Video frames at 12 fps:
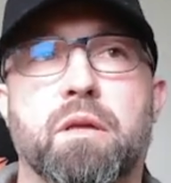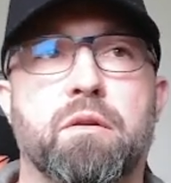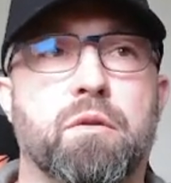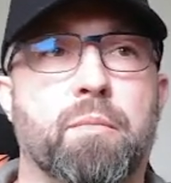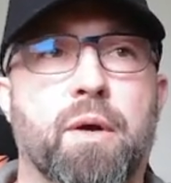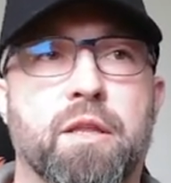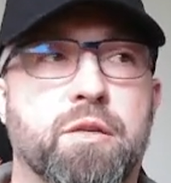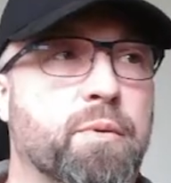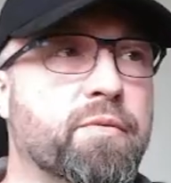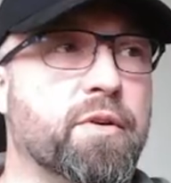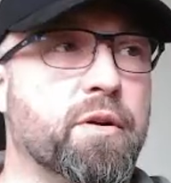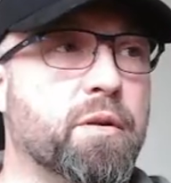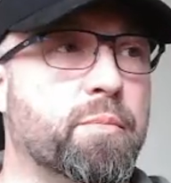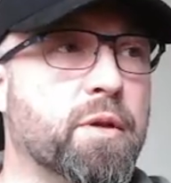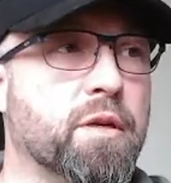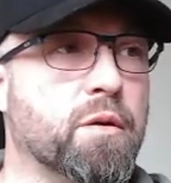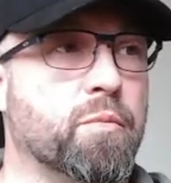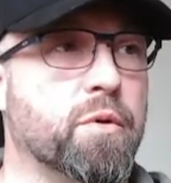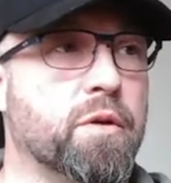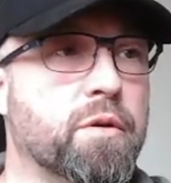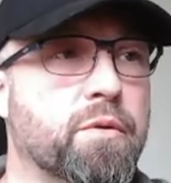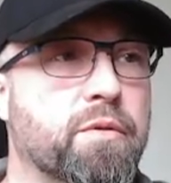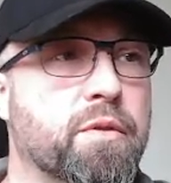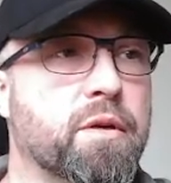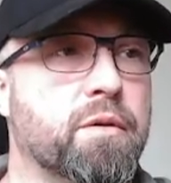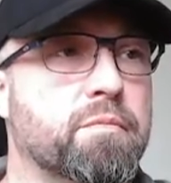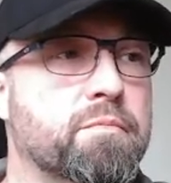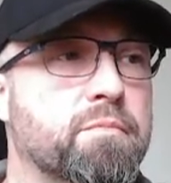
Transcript: Your mileage may vary depending on what you're using there.